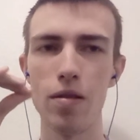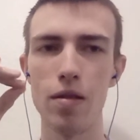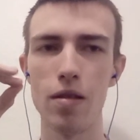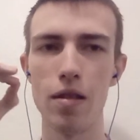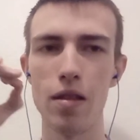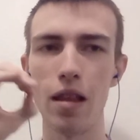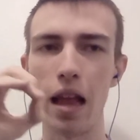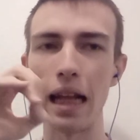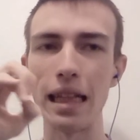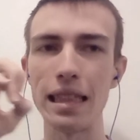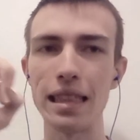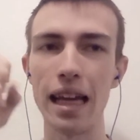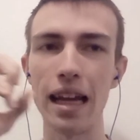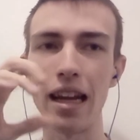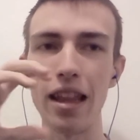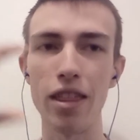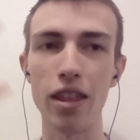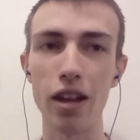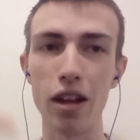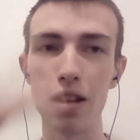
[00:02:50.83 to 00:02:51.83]
that's
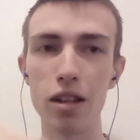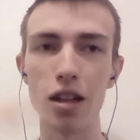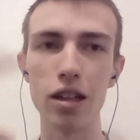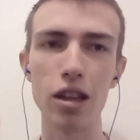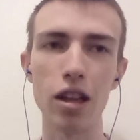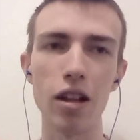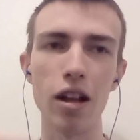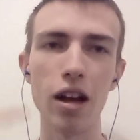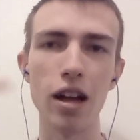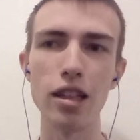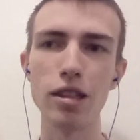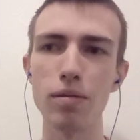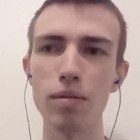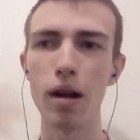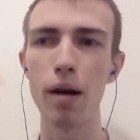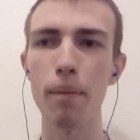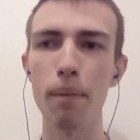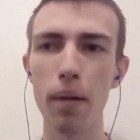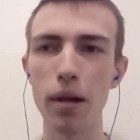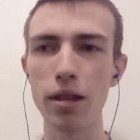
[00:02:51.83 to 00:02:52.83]
anything along the lines of what
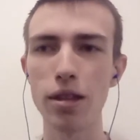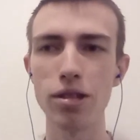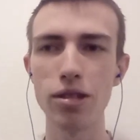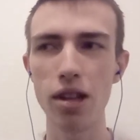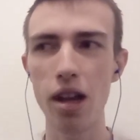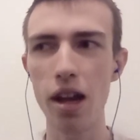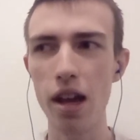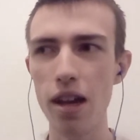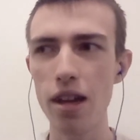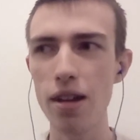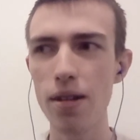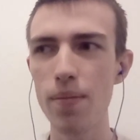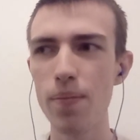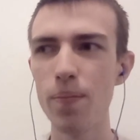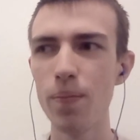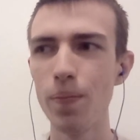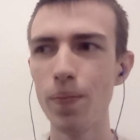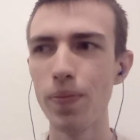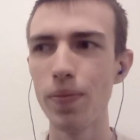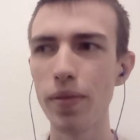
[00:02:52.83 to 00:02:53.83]
I'm about to say.
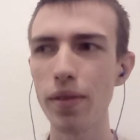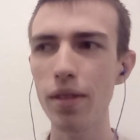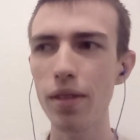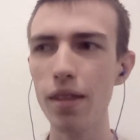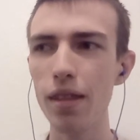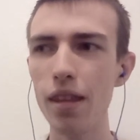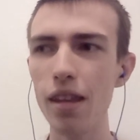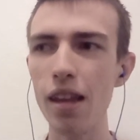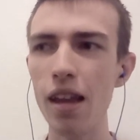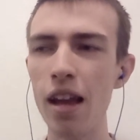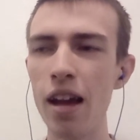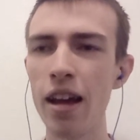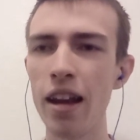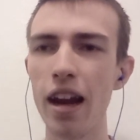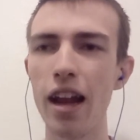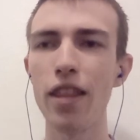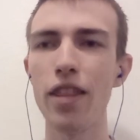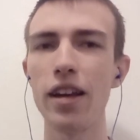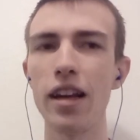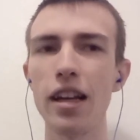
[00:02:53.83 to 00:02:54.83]
I
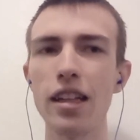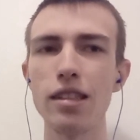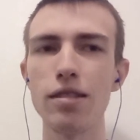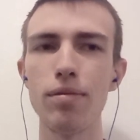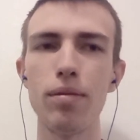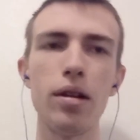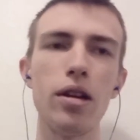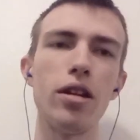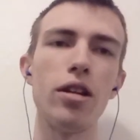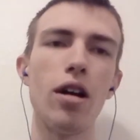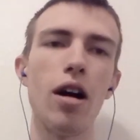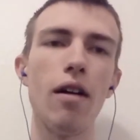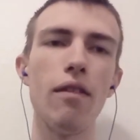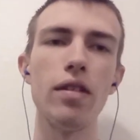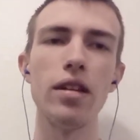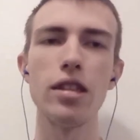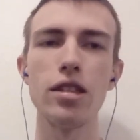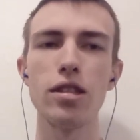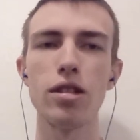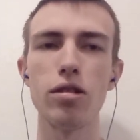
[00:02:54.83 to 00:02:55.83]
think it's pretty
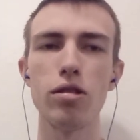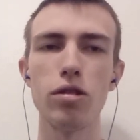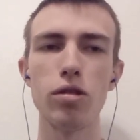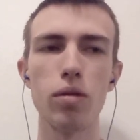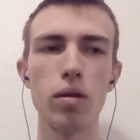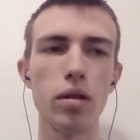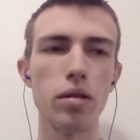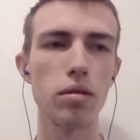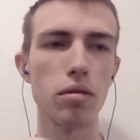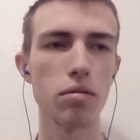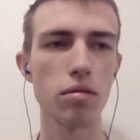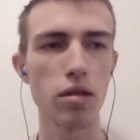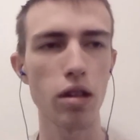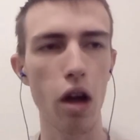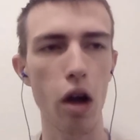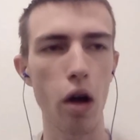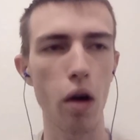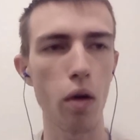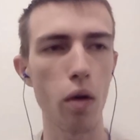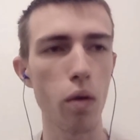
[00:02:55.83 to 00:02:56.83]
obvious, clear choice.
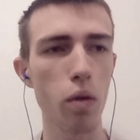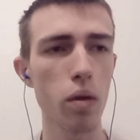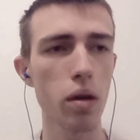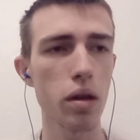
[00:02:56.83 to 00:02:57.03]
So